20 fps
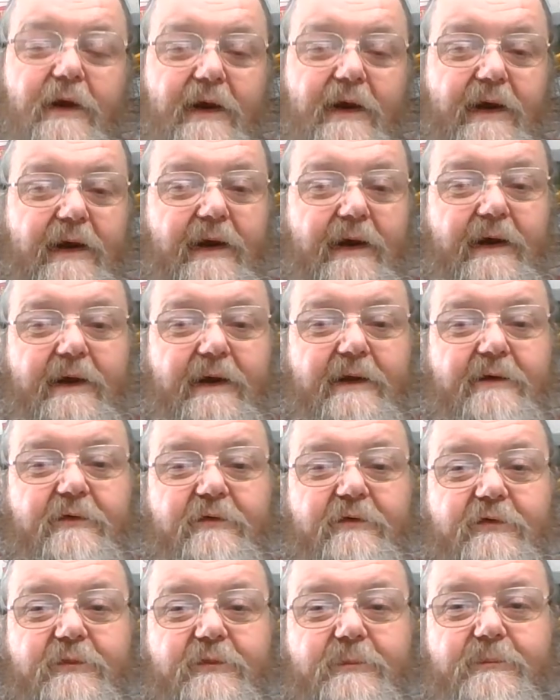
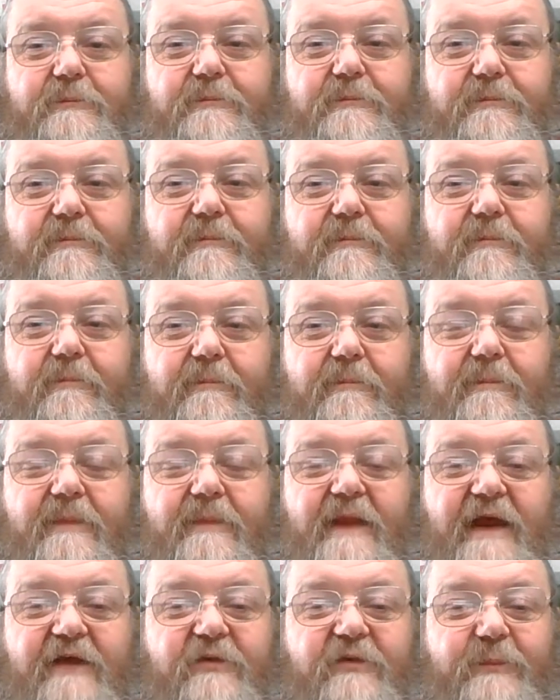and
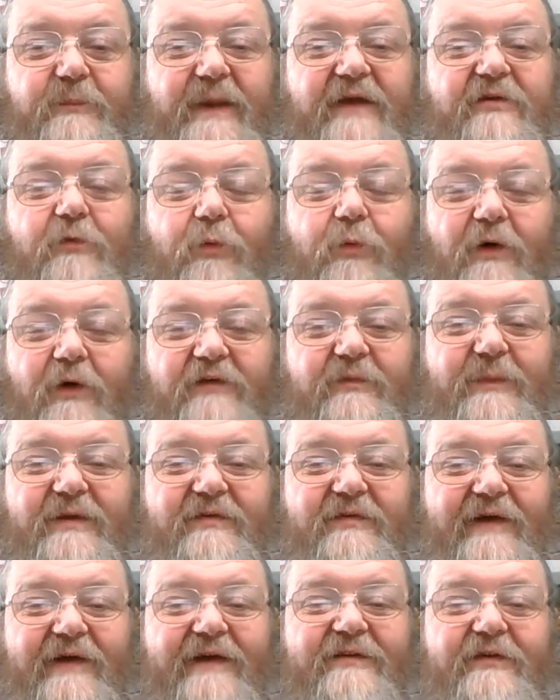expect quite a
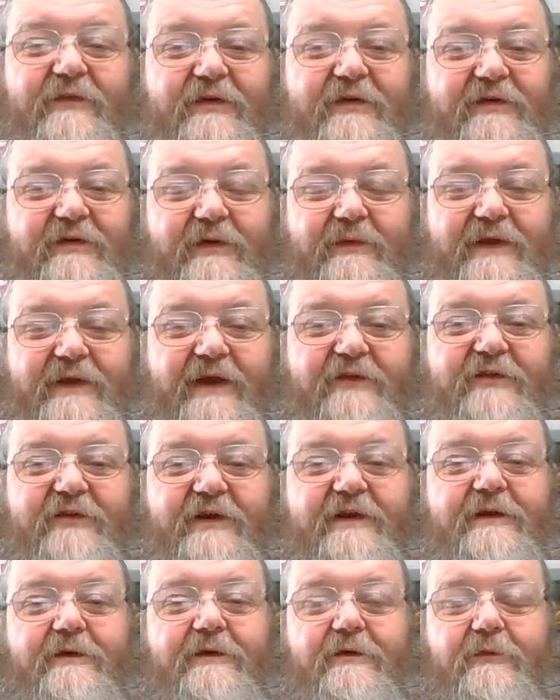bit of activity on the
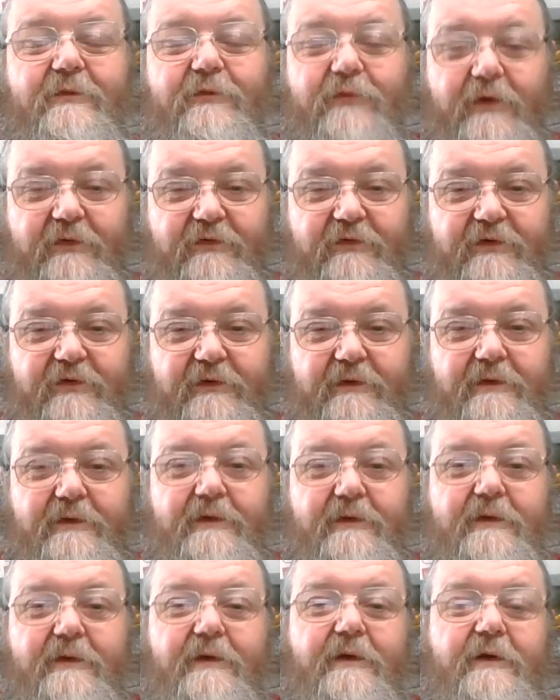Etsy front
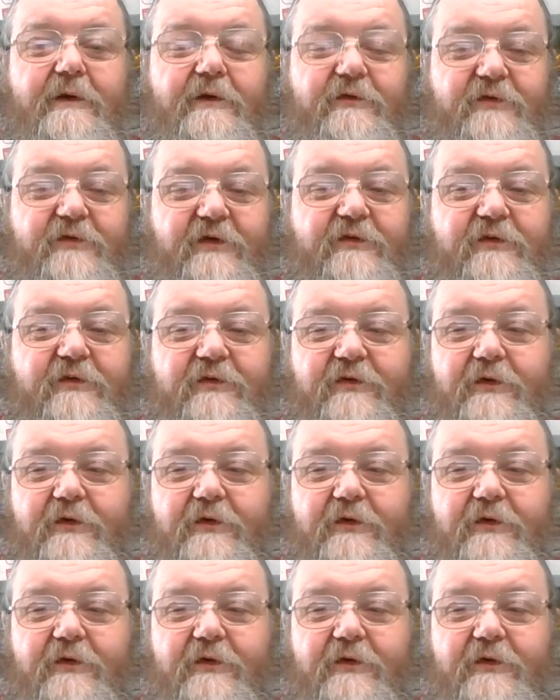just as